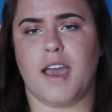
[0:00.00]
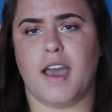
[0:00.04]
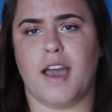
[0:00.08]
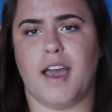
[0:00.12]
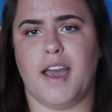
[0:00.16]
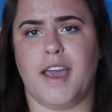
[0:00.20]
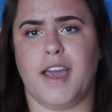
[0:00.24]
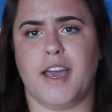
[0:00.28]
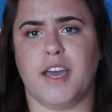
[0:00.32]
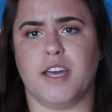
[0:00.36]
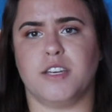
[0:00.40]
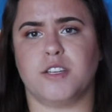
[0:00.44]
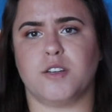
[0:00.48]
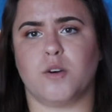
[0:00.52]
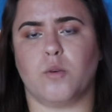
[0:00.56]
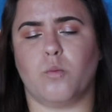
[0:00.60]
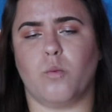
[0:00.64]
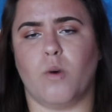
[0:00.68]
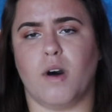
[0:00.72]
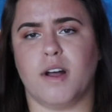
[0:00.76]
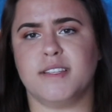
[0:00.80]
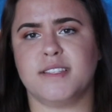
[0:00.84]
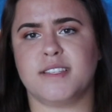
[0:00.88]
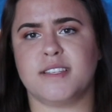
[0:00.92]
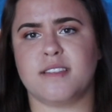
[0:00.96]
And
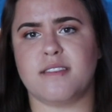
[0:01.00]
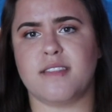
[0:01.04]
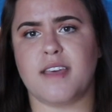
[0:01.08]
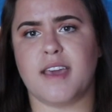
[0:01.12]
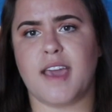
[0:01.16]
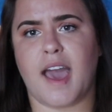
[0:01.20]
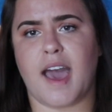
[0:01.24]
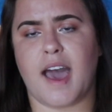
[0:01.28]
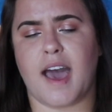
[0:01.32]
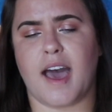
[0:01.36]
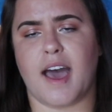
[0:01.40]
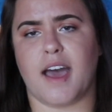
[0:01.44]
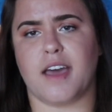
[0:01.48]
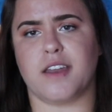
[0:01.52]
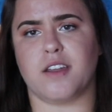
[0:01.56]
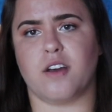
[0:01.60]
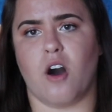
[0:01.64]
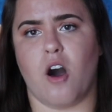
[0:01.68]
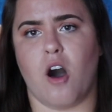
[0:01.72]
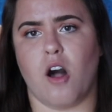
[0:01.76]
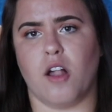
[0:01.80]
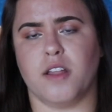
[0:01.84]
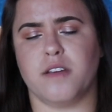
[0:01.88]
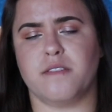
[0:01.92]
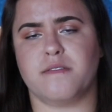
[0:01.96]
once they had
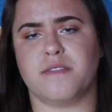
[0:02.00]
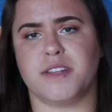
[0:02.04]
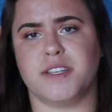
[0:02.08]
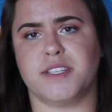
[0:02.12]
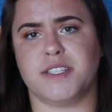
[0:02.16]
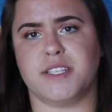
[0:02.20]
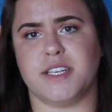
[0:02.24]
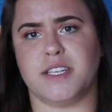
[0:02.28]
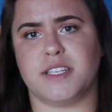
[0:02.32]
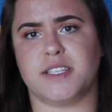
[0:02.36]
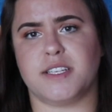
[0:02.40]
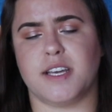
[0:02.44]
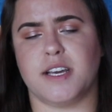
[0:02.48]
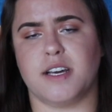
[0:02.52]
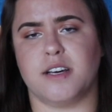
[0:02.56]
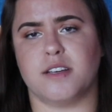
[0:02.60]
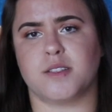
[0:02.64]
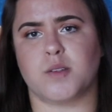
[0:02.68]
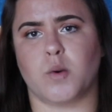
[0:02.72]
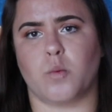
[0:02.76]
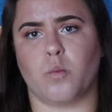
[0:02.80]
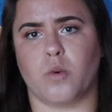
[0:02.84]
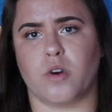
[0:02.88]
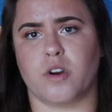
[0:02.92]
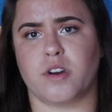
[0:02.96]
all of the
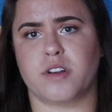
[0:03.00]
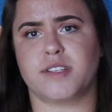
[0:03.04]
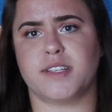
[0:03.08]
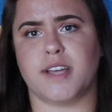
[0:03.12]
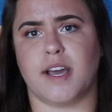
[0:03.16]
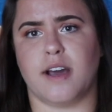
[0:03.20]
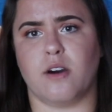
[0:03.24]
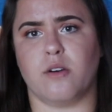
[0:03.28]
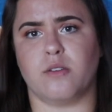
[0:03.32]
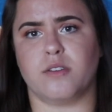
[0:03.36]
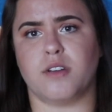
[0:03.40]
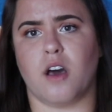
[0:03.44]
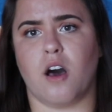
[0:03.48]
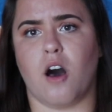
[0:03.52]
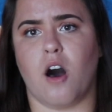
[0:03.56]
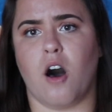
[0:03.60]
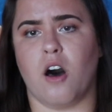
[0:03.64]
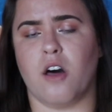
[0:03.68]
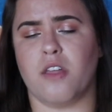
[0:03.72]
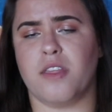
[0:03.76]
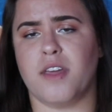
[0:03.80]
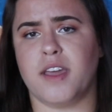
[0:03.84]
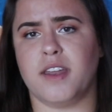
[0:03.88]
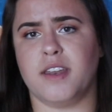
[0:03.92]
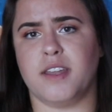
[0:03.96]
details worked out,
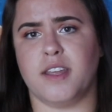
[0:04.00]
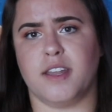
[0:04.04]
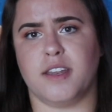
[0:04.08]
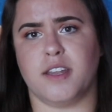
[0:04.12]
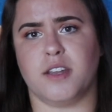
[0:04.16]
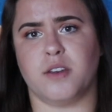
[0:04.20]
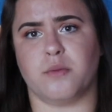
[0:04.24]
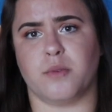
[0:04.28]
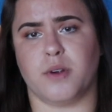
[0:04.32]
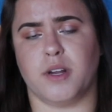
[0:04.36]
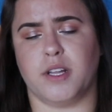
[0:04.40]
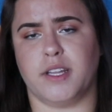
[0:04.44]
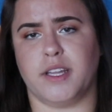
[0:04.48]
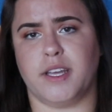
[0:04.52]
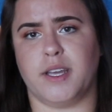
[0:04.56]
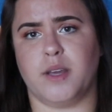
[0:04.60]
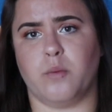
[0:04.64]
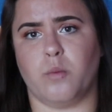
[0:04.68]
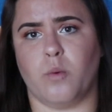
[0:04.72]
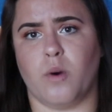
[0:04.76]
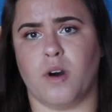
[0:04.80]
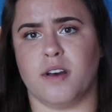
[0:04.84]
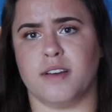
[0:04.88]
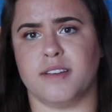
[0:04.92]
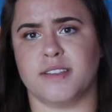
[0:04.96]
all they needed really
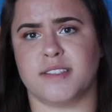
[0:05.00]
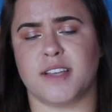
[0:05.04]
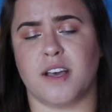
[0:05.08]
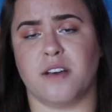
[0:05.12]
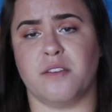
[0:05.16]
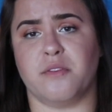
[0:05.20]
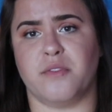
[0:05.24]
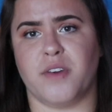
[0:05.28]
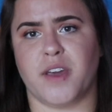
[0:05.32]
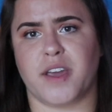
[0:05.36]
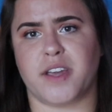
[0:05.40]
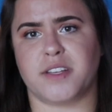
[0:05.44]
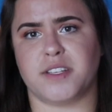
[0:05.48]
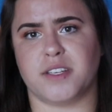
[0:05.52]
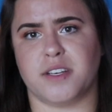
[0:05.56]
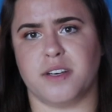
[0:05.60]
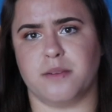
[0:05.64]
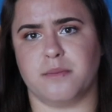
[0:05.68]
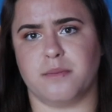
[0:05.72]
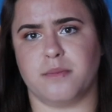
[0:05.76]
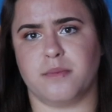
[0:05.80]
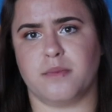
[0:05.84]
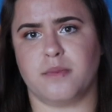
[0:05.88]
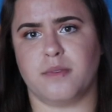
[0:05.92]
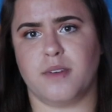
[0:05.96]
was a
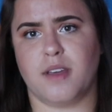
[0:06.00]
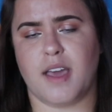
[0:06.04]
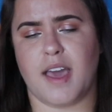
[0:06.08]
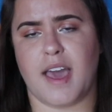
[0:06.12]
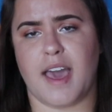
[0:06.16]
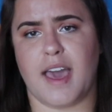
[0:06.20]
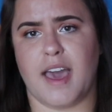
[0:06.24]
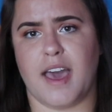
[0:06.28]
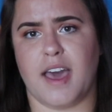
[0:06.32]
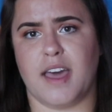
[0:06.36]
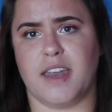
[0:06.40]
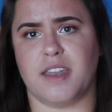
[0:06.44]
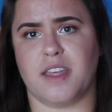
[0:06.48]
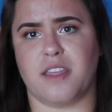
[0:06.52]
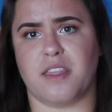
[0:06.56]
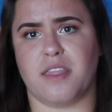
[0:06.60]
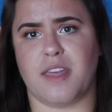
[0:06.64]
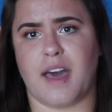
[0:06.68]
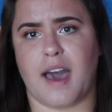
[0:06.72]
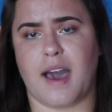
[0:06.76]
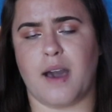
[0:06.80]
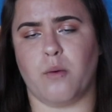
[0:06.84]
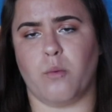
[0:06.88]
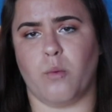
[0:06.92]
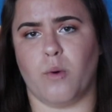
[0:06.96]
victim. And
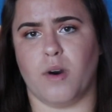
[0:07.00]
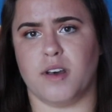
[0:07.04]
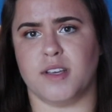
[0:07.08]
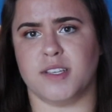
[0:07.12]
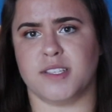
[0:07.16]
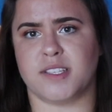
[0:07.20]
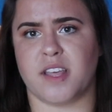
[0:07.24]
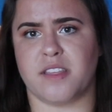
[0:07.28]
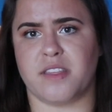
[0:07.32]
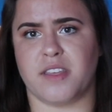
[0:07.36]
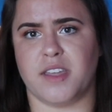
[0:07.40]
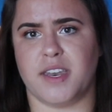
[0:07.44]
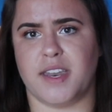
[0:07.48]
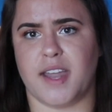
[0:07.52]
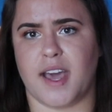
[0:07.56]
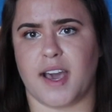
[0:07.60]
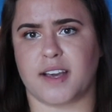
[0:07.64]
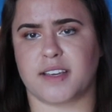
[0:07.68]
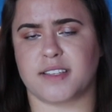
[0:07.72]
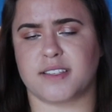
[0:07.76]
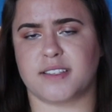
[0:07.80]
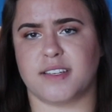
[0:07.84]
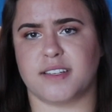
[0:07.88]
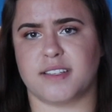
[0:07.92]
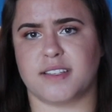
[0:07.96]
that was the
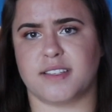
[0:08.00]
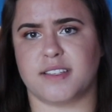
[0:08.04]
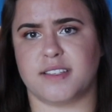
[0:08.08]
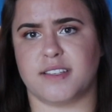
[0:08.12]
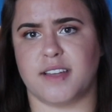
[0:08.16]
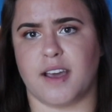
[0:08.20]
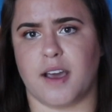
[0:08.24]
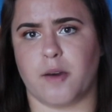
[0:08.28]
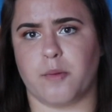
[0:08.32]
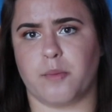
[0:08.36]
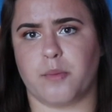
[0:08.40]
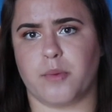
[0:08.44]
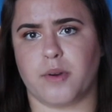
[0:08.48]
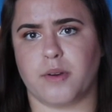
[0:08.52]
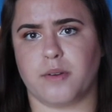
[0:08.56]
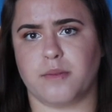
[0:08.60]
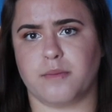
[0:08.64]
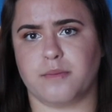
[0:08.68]
next step.